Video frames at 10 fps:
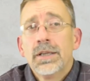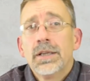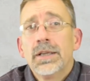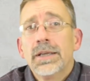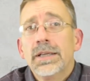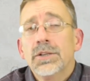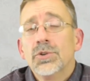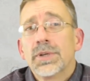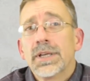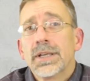and you
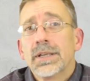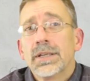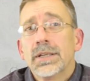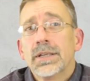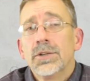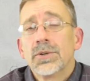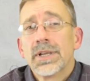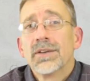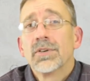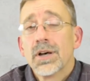can
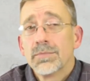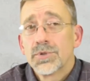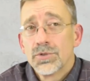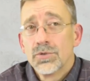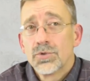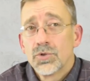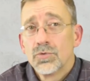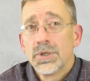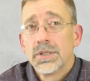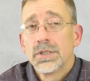have up to $2
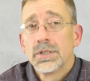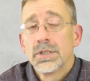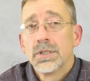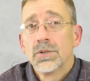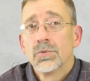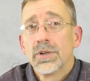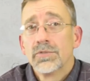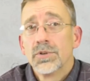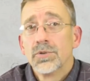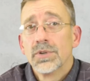million in
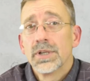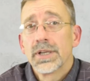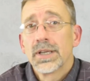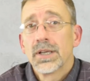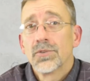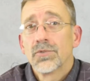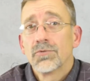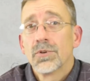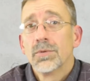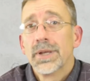revenue that accounts
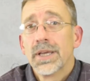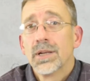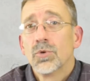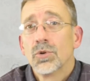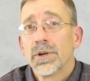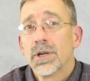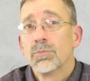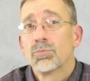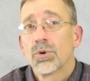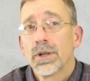from animal or
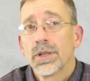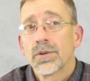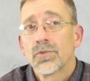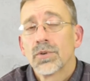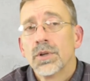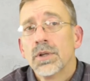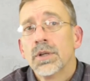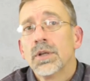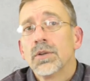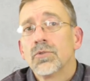animal products.
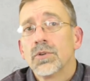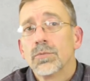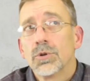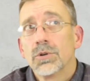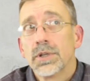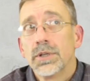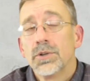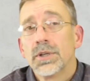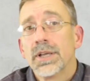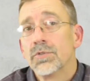Similarly, you
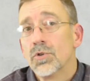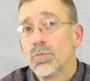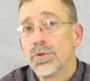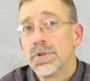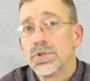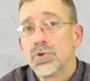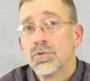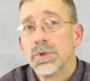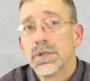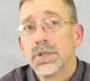can have no more than $2
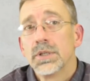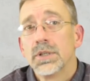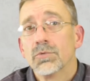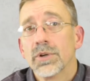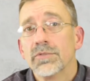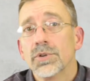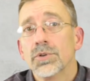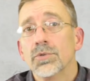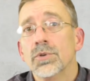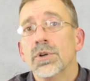million in
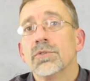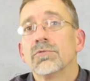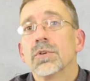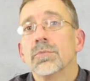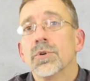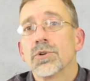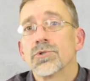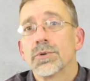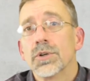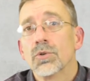revenue from
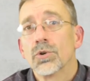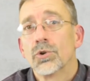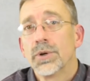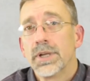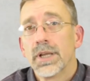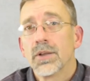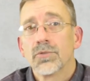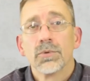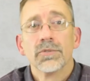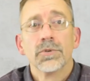nursery or
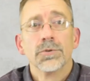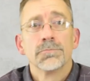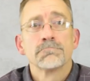greenhouse revenue.